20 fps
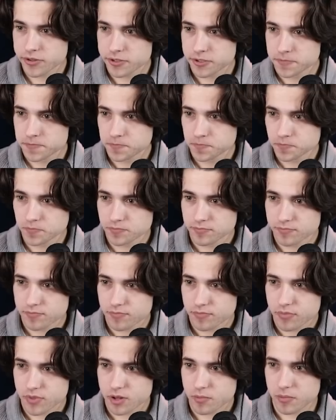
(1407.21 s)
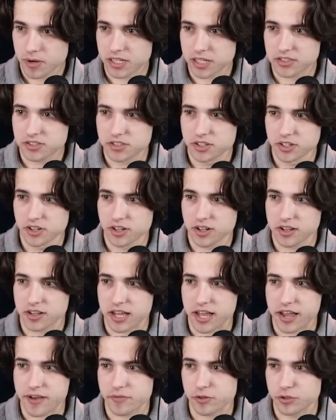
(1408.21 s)
options for Pokemon to use to
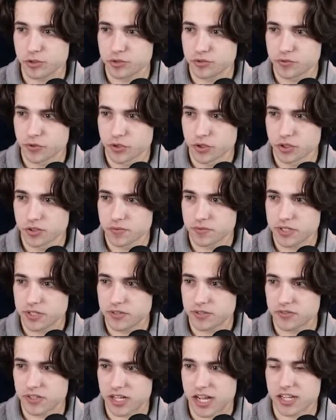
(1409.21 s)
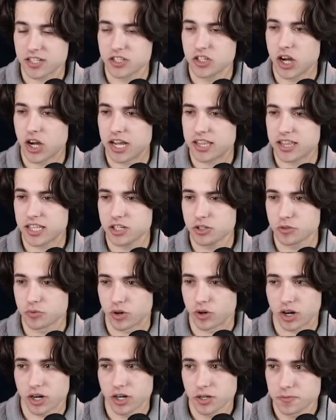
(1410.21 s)
get through the next gym after this one,
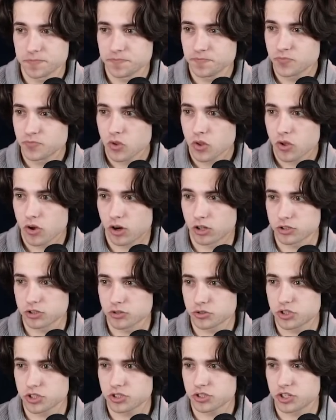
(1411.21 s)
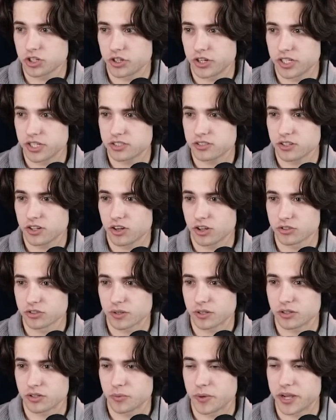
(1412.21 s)
should I get through this one, was
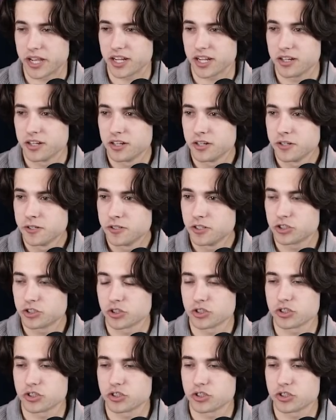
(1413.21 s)
going to be super